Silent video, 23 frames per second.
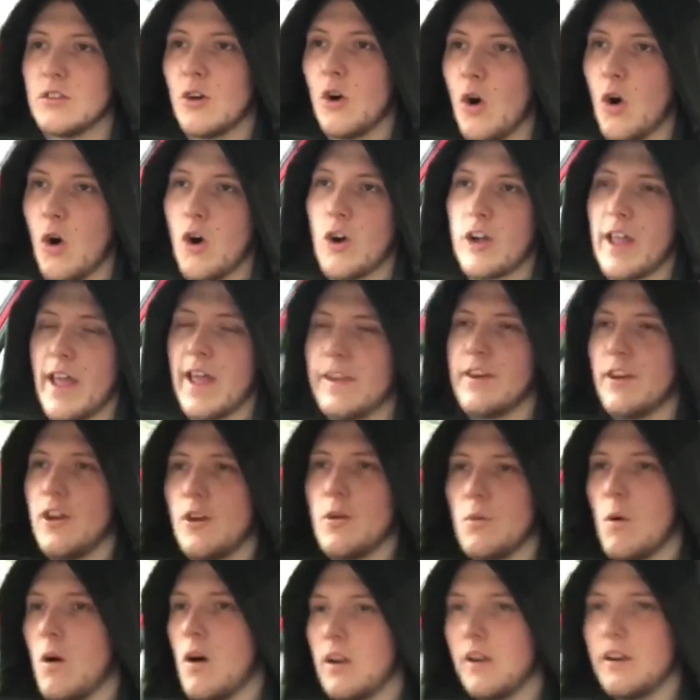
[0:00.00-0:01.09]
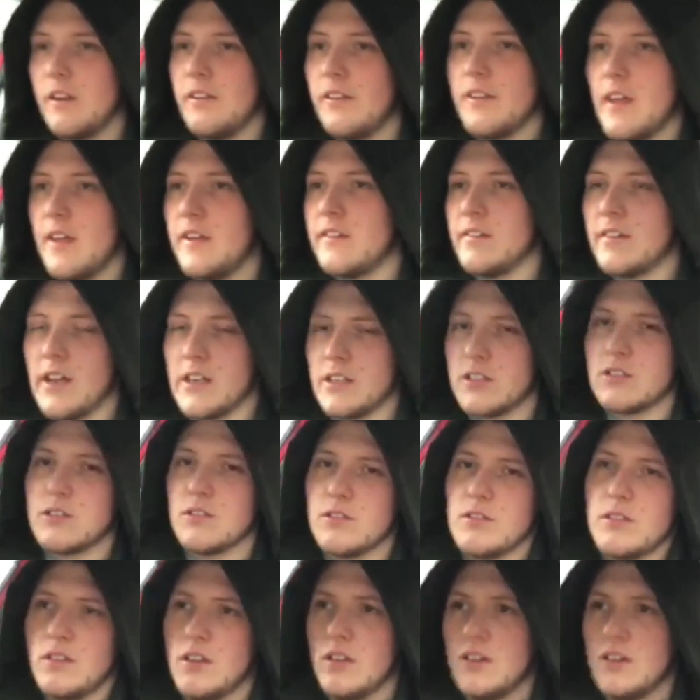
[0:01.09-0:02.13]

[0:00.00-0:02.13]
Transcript: or get a new one, and then that's